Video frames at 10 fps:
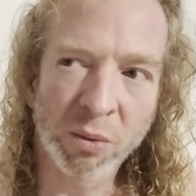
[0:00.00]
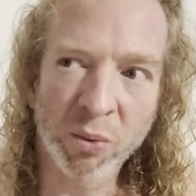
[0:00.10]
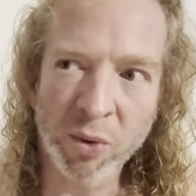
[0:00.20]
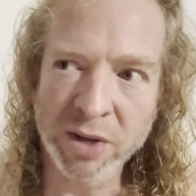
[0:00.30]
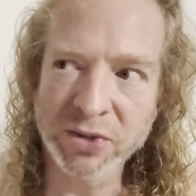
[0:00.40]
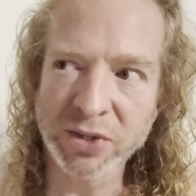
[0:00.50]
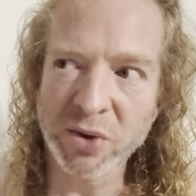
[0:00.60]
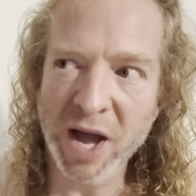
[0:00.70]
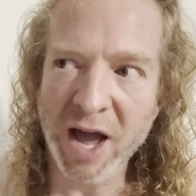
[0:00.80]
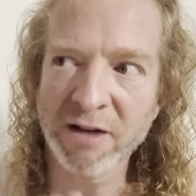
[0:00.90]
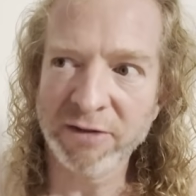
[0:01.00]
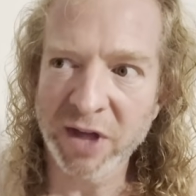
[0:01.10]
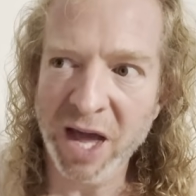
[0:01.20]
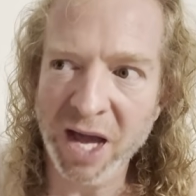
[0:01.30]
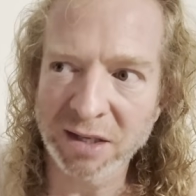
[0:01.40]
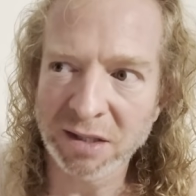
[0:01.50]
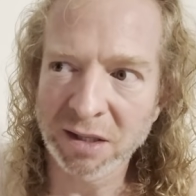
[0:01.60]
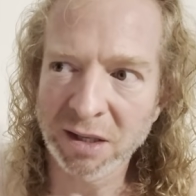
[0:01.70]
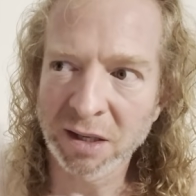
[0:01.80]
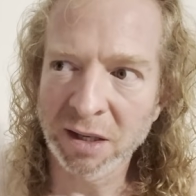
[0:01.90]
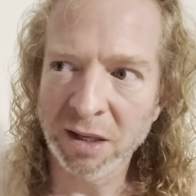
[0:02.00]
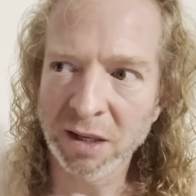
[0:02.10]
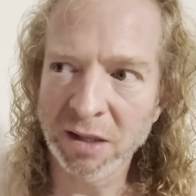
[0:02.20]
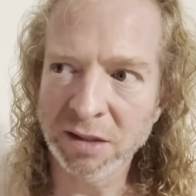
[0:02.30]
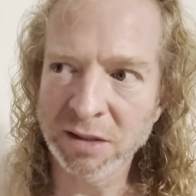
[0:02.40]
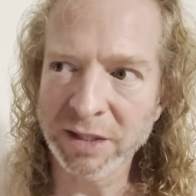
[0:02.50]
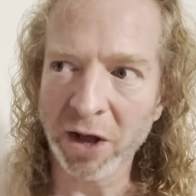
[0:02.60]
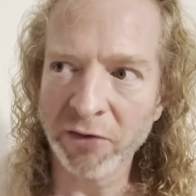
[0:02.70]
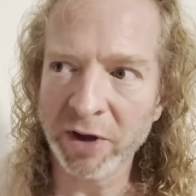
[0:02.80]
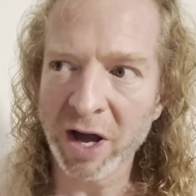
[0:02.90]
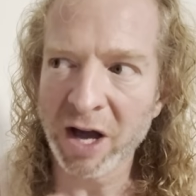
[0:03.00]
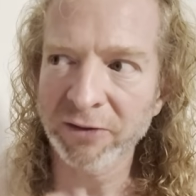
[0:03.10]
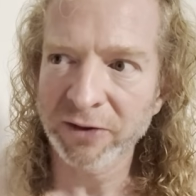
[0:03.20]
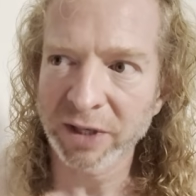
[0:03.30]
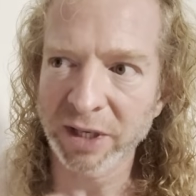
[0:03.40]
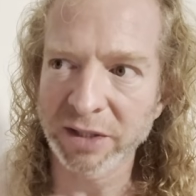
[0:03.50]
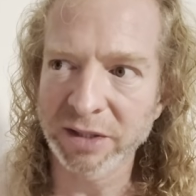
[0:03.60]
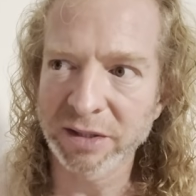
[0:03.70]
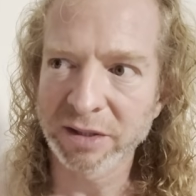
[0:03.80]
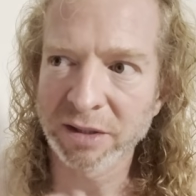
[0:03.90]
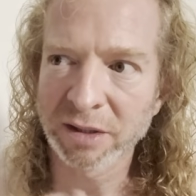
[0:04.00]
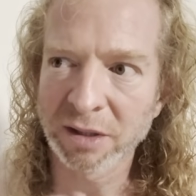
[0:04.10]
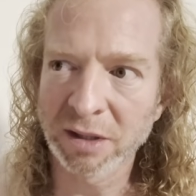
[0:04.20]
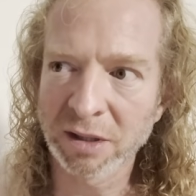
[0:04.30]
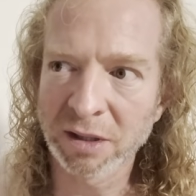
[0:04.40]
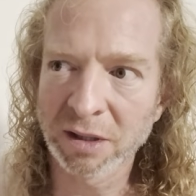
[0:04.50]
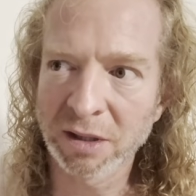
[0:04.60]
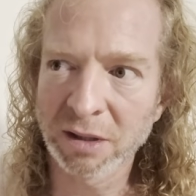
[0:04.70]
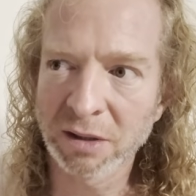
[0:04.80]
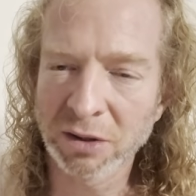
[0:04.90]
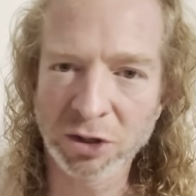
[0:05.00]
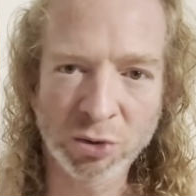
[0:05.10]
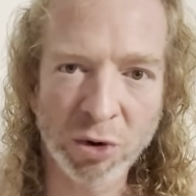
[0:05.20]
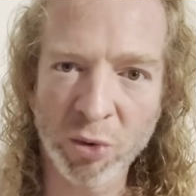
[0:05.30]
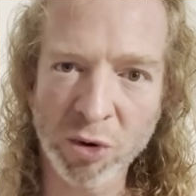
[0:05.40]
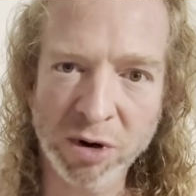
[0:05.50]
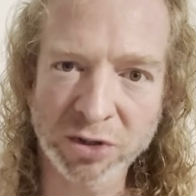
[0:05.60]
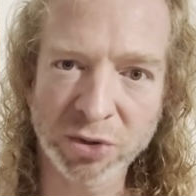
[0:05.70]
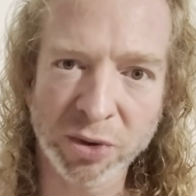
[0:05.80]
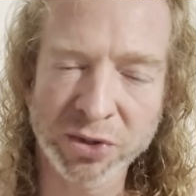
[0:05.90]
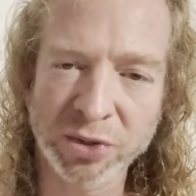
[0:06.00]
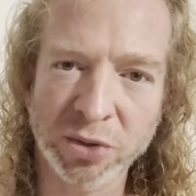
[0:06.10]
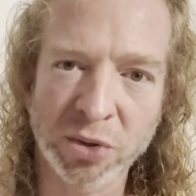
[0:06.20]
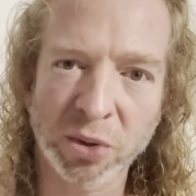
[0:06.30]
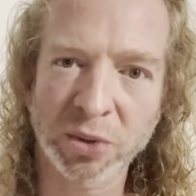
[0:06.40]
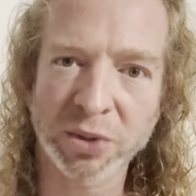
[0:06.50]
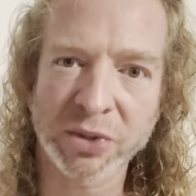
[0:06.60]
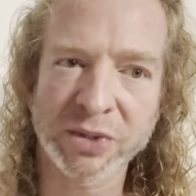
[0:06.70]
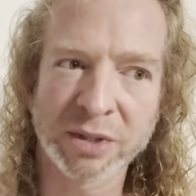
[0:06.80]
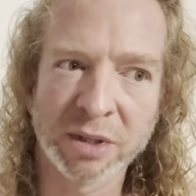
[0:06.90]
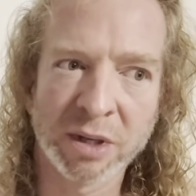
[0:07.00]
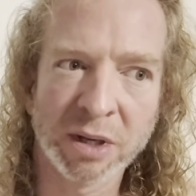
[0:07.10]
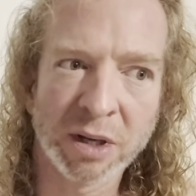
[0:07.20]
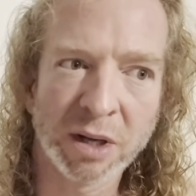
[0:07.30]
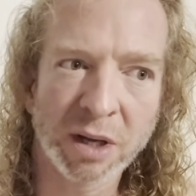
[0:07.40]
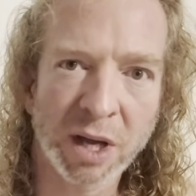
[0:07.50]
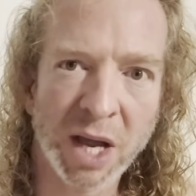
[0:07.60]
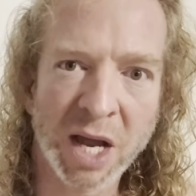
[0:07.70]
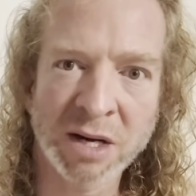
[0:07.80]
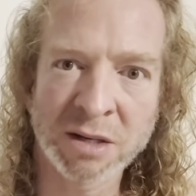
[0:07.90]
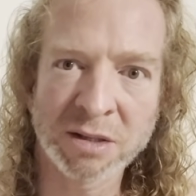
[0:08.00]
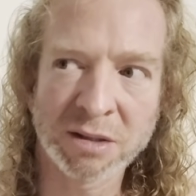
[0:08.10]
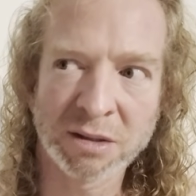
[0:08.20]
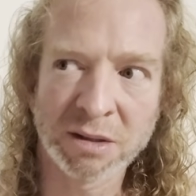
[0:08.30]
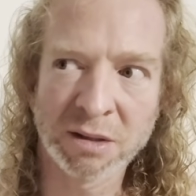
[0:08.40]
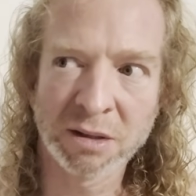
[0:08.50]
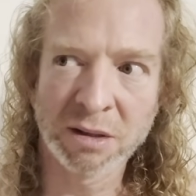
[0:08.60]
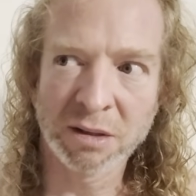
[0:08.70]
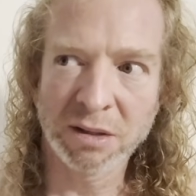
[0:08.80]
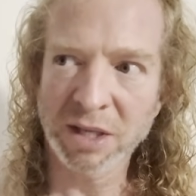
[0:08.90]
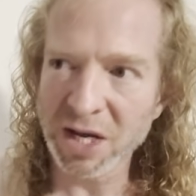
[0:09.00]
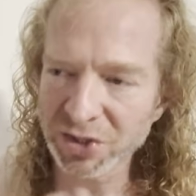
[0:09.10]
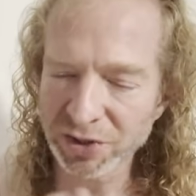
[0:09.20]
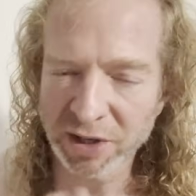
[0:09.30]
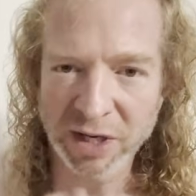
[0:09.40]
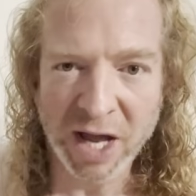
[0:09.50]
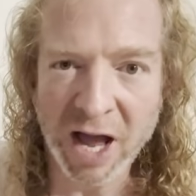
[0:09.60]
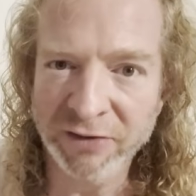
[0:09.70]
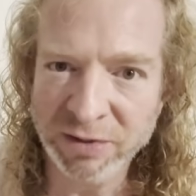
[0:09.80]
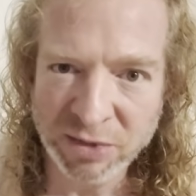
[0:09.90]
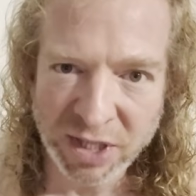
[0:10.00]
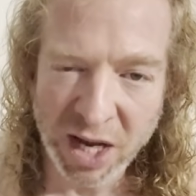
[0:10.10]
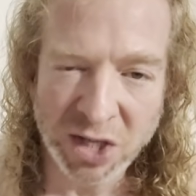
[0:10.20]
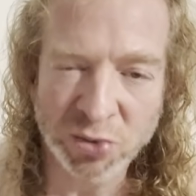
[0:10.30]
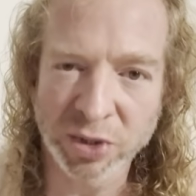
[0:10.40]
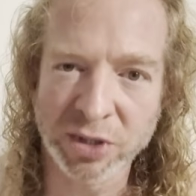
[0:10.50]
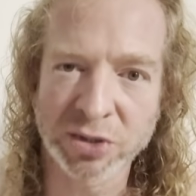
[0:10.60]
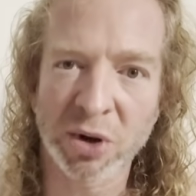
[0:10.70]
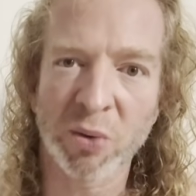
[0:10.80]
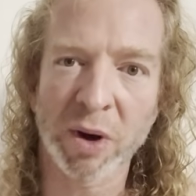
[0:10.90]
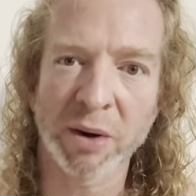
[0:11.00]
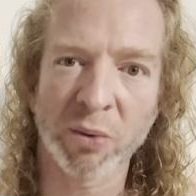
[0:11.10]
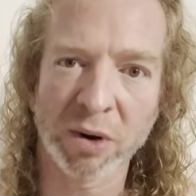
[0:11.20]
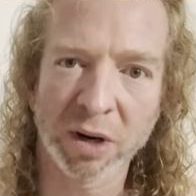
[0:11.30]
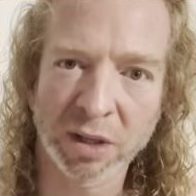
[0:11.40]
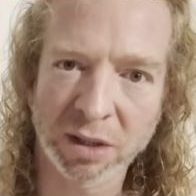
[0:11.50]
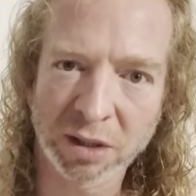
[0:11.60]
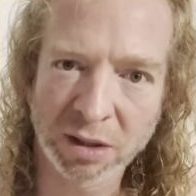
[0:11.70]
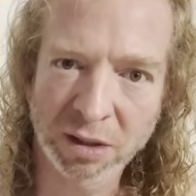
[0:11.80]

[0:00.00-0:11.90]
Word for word: Once you have that self-confidence, you will work towards your goals. And yes, you're going to have some days where you don't want to work.